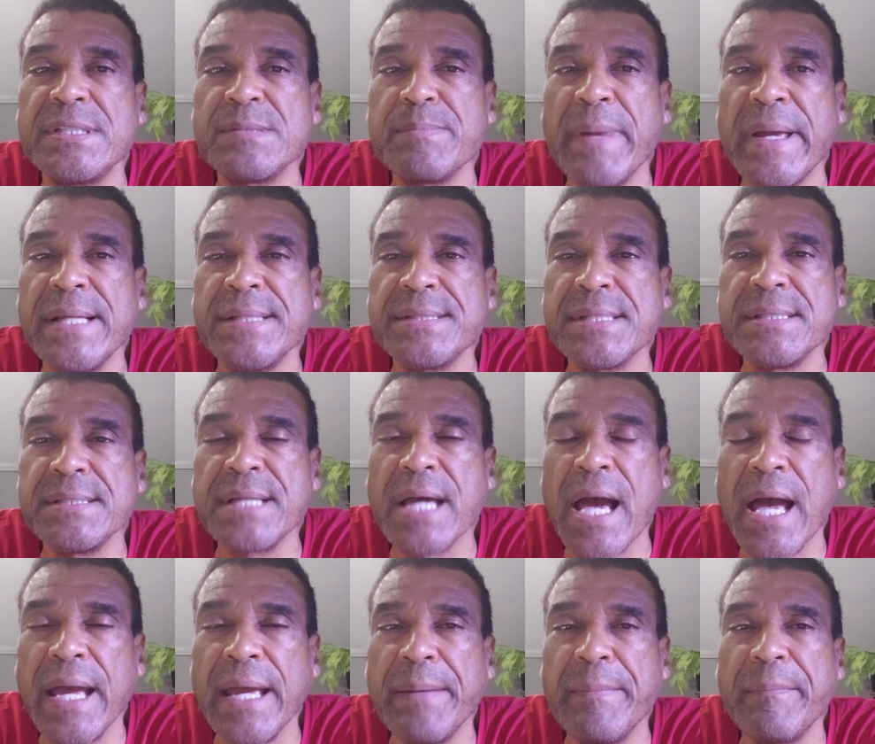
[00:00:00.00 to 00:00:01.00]
space and
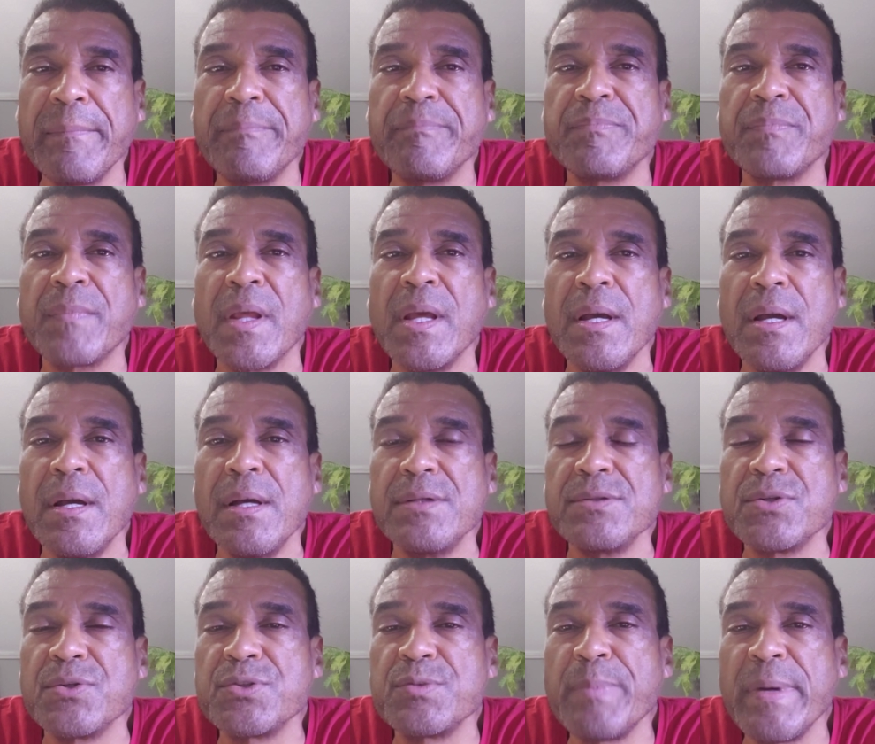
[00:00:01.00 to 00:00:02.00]
time
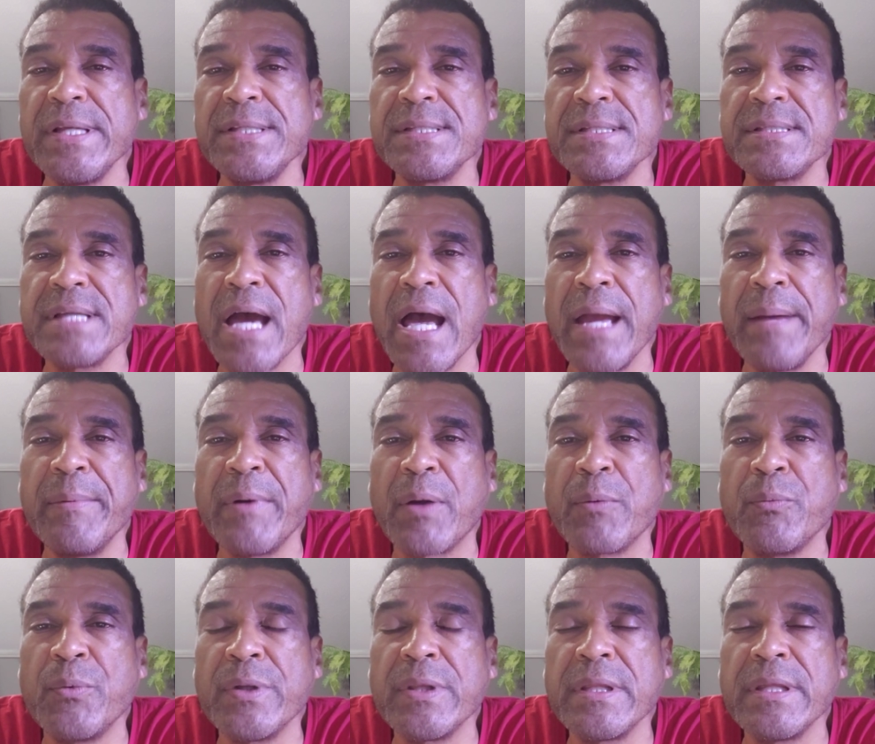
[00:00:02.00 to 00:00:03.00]
so space and time are
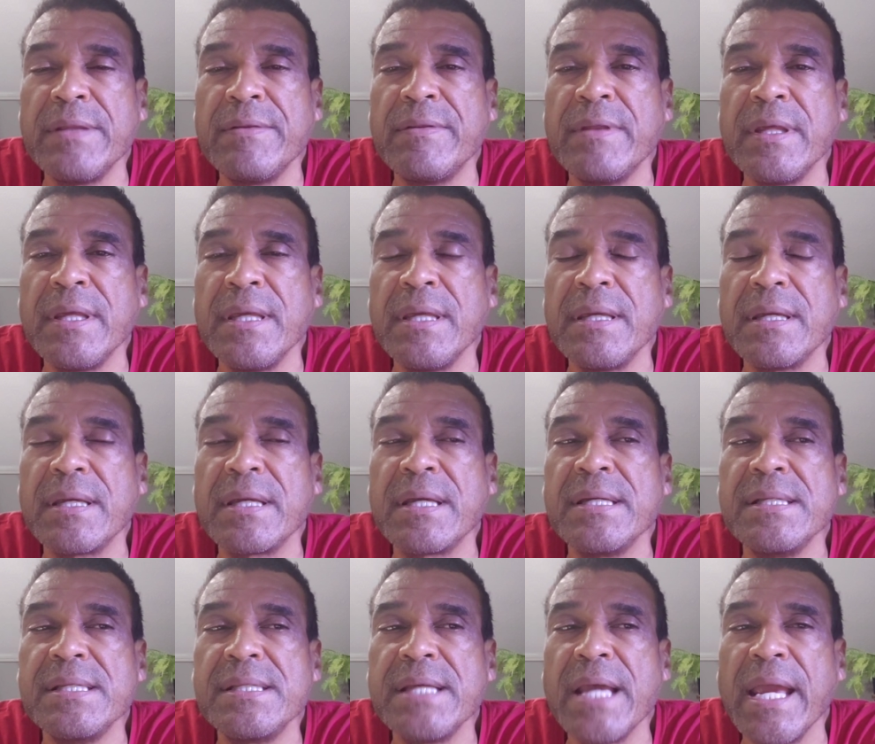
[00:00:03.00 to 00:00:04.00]
really the
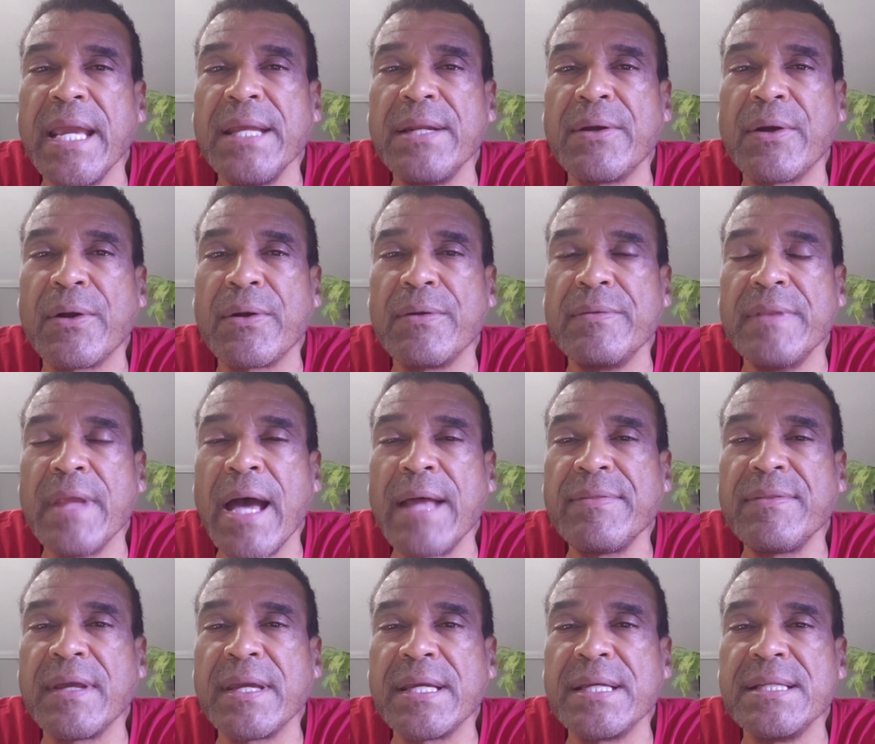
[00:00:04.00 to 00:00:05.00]
container
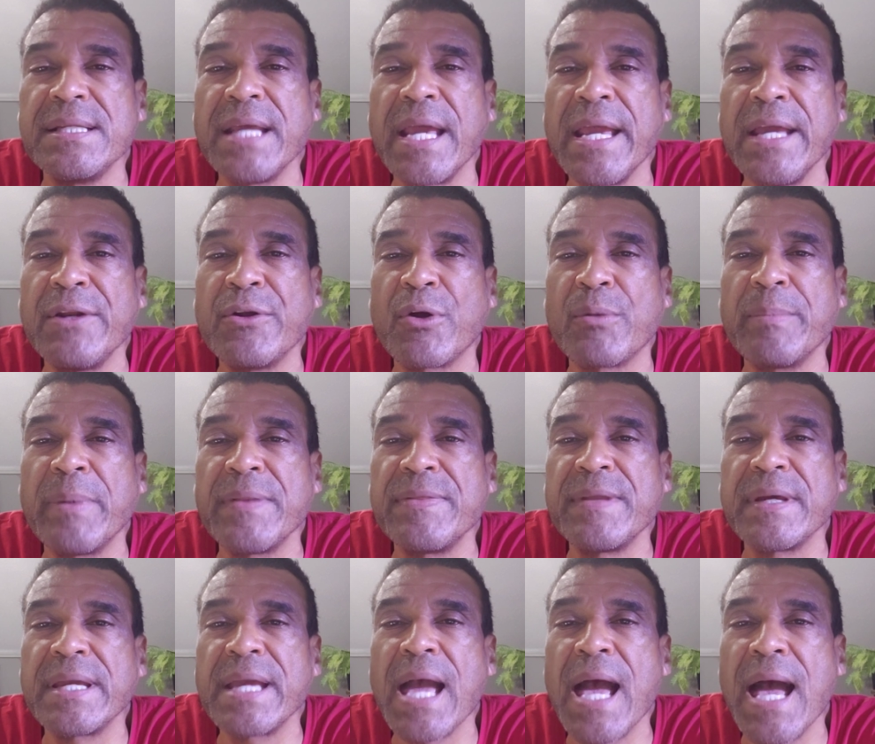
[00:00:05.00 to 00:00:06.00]
not the container but
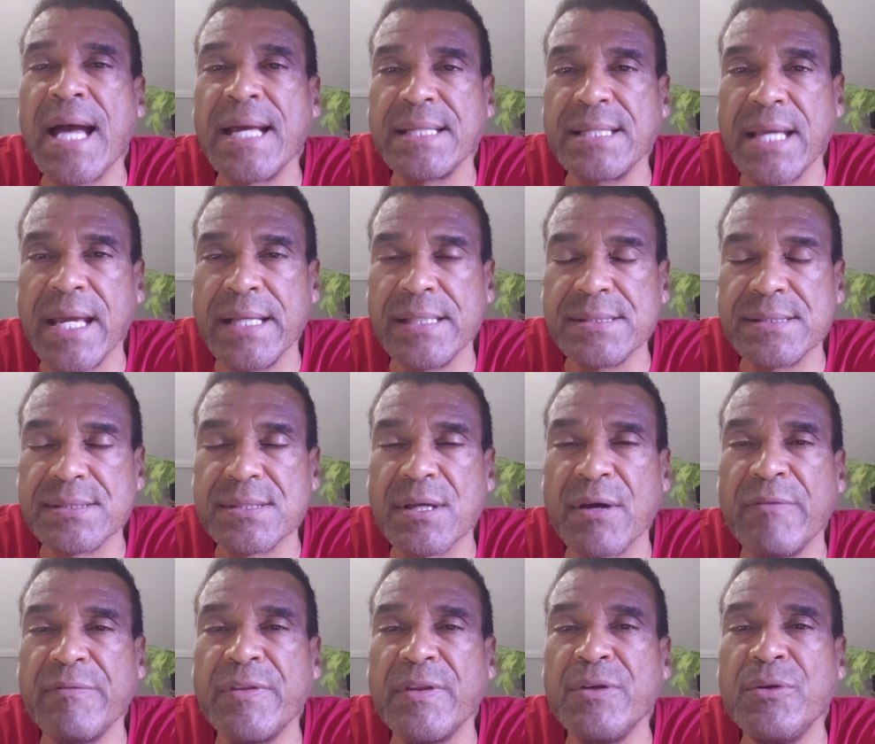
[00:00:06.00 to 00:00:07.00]
the contents
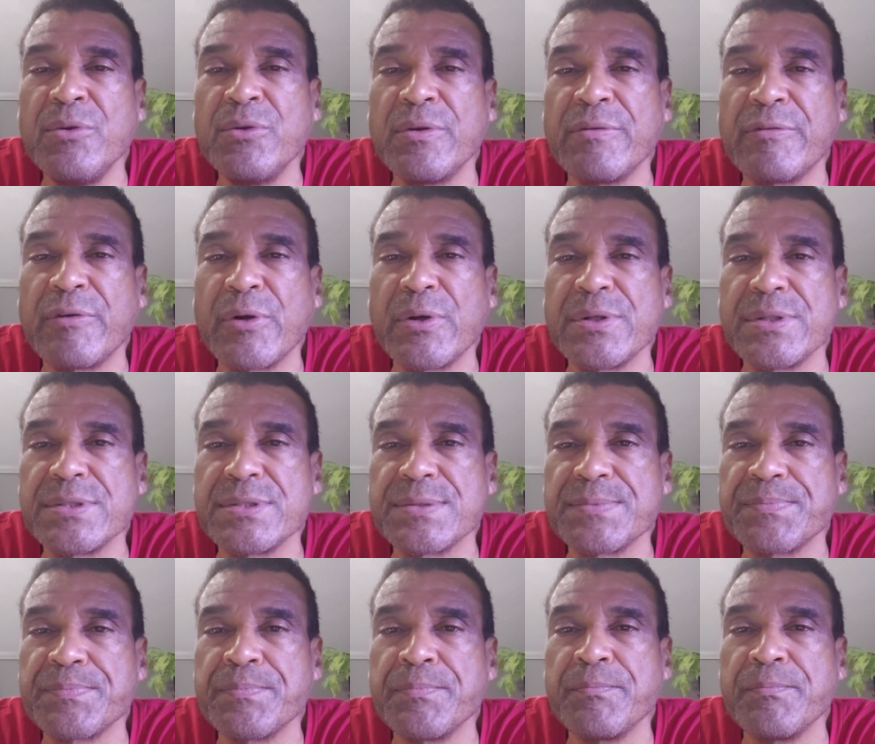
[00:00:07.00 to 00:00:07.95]
of the universe